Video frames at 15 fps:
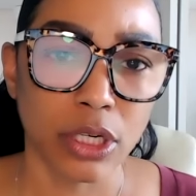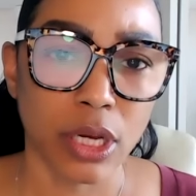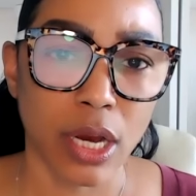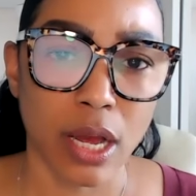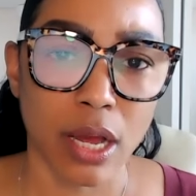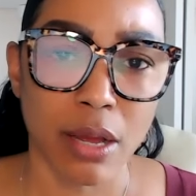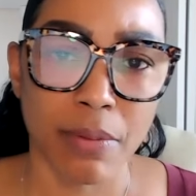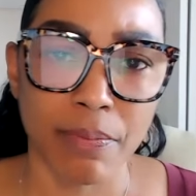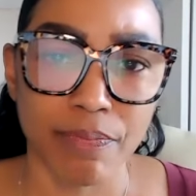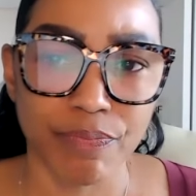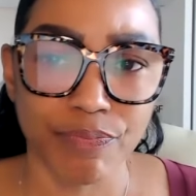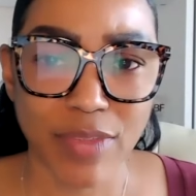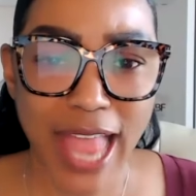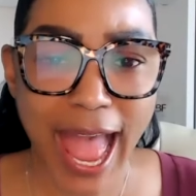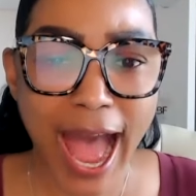um,
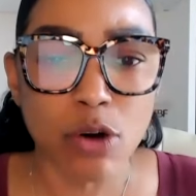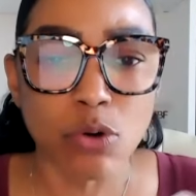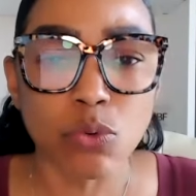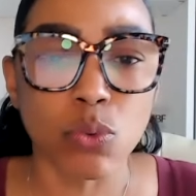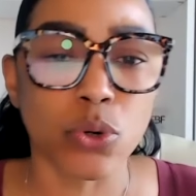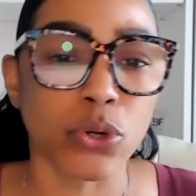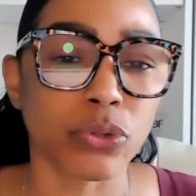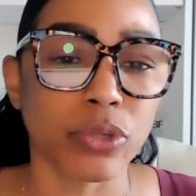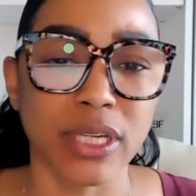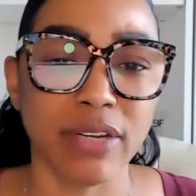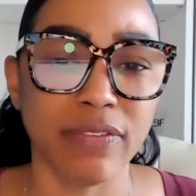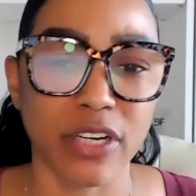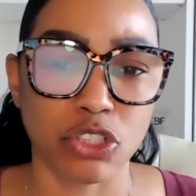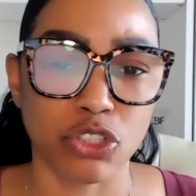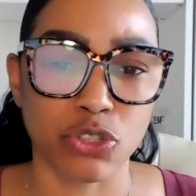outward,
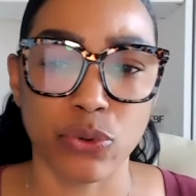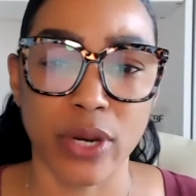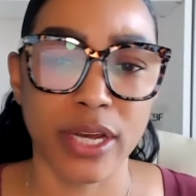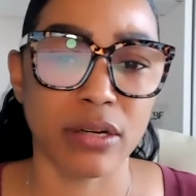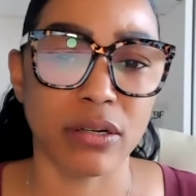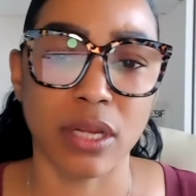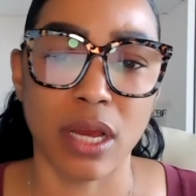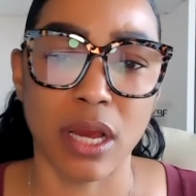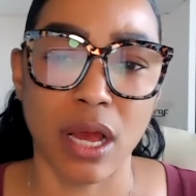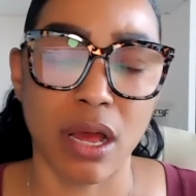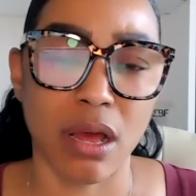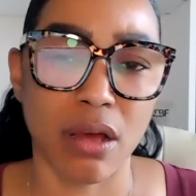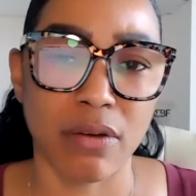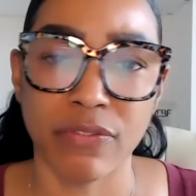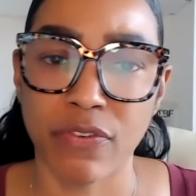leaving a trail
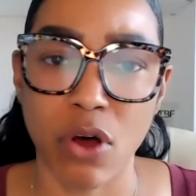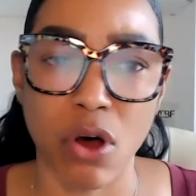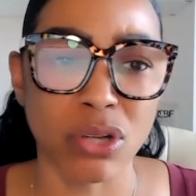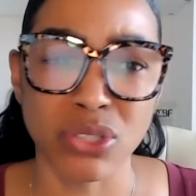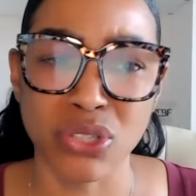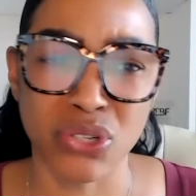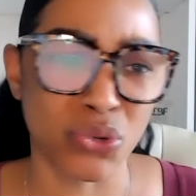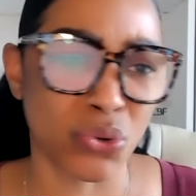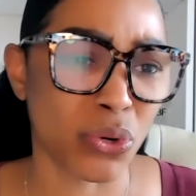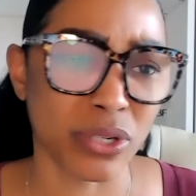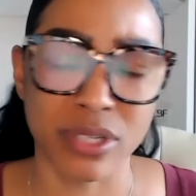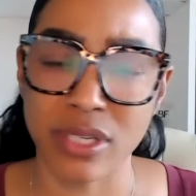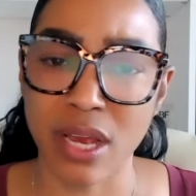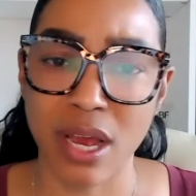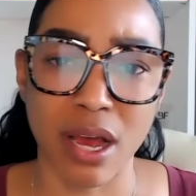of all
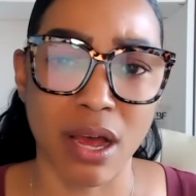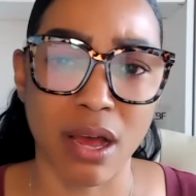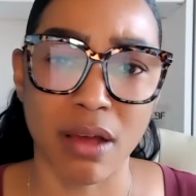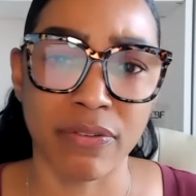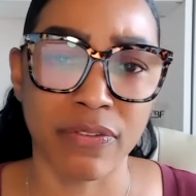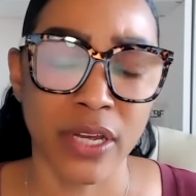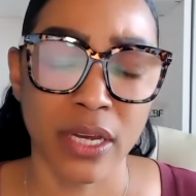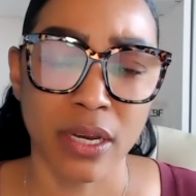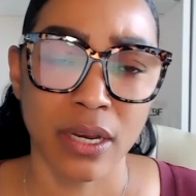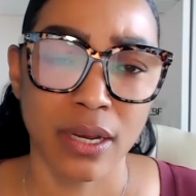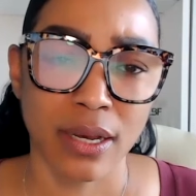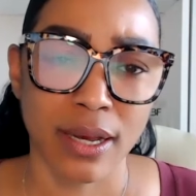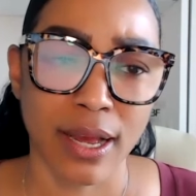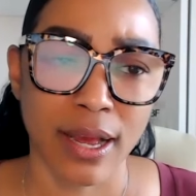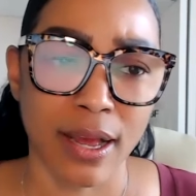sorts of
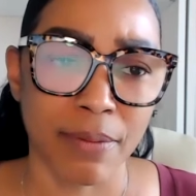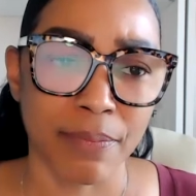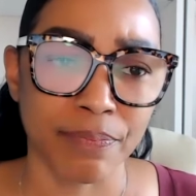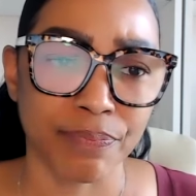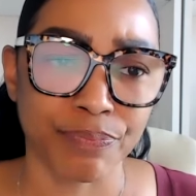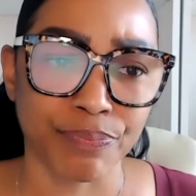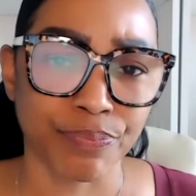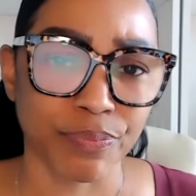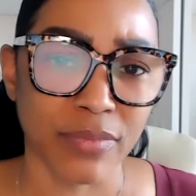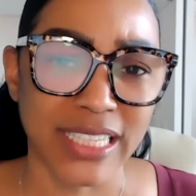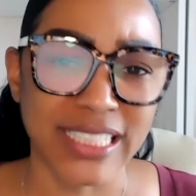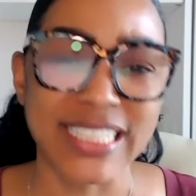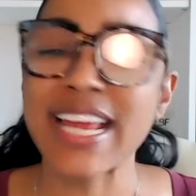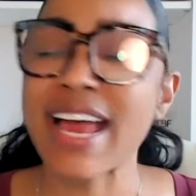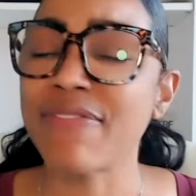um,
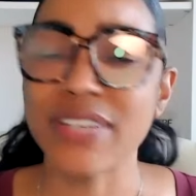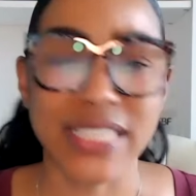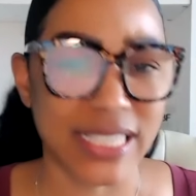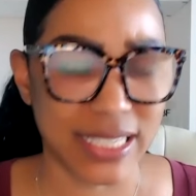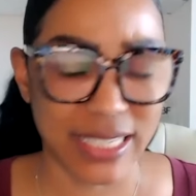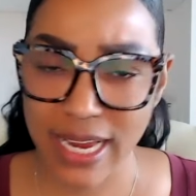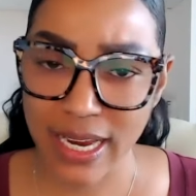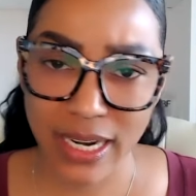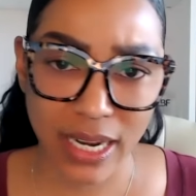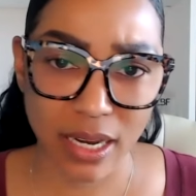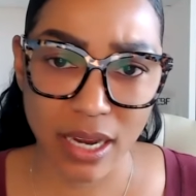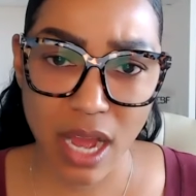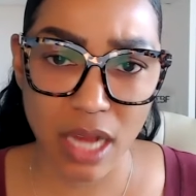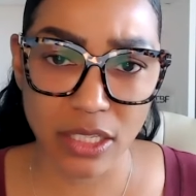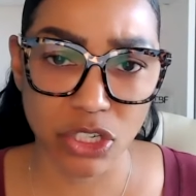devastating
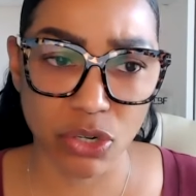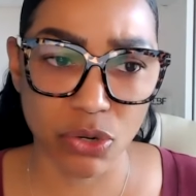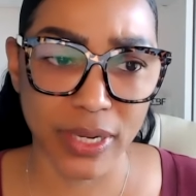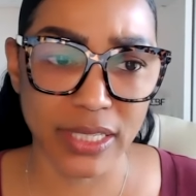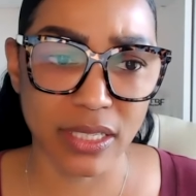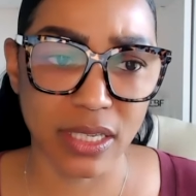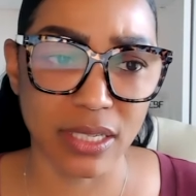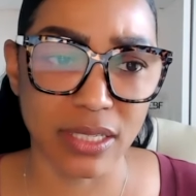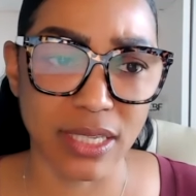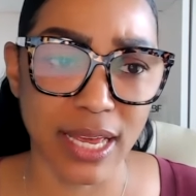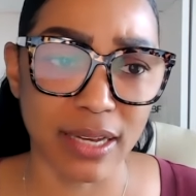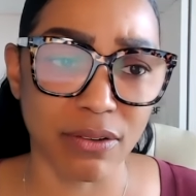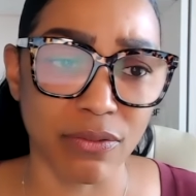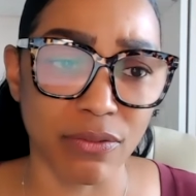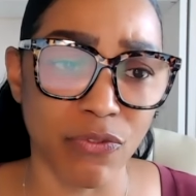consequences.
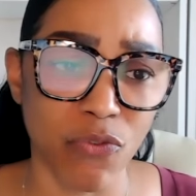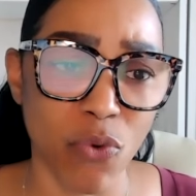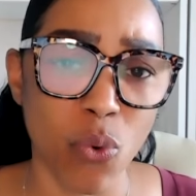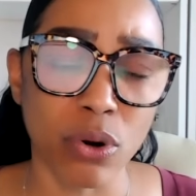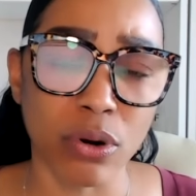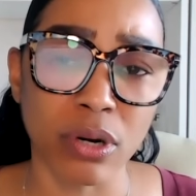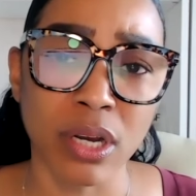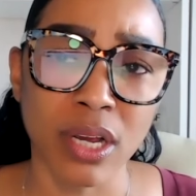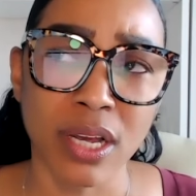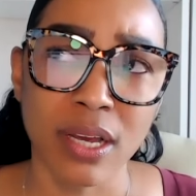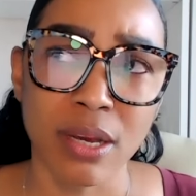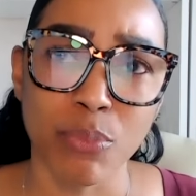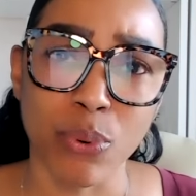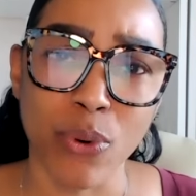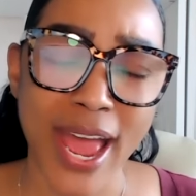And for
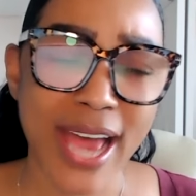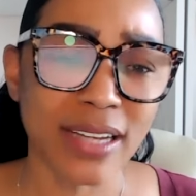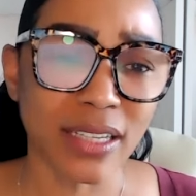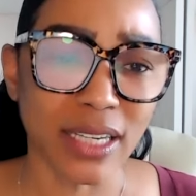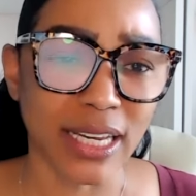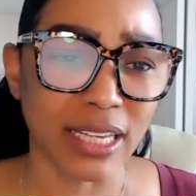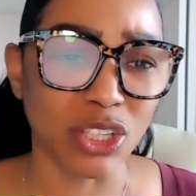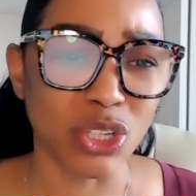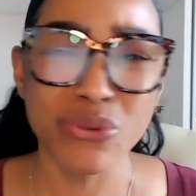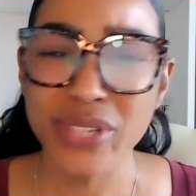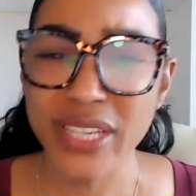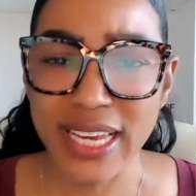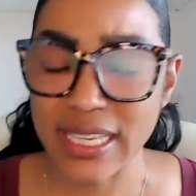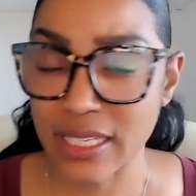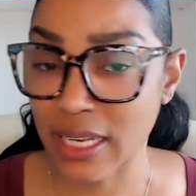Bradley,
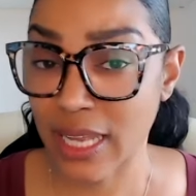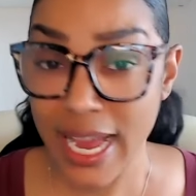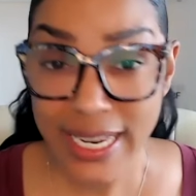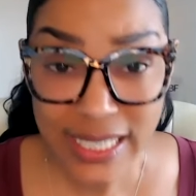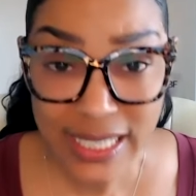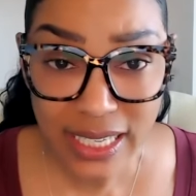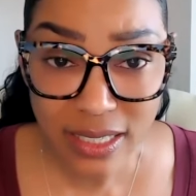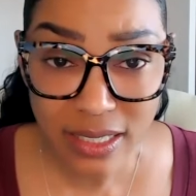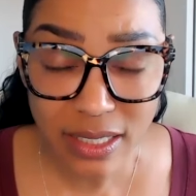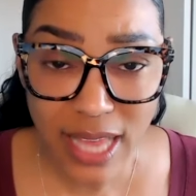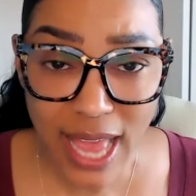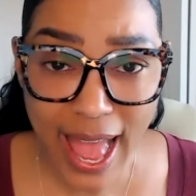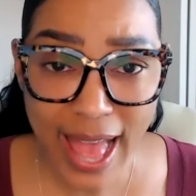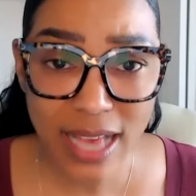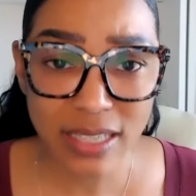losing his license
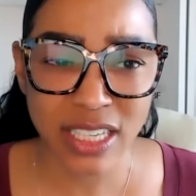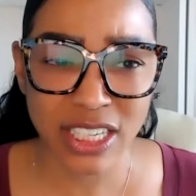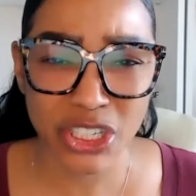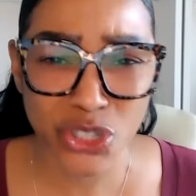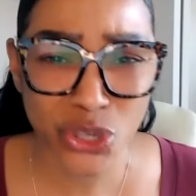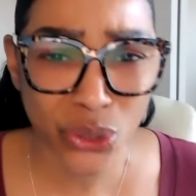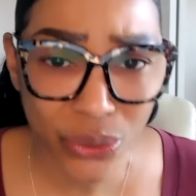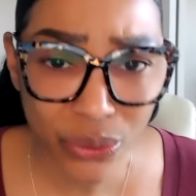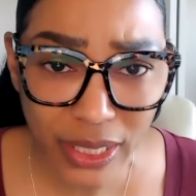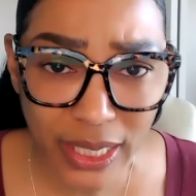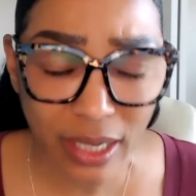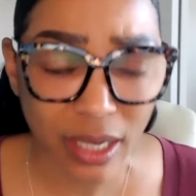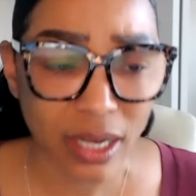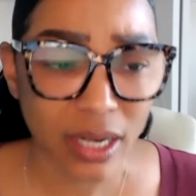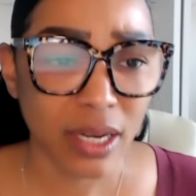as an attorney,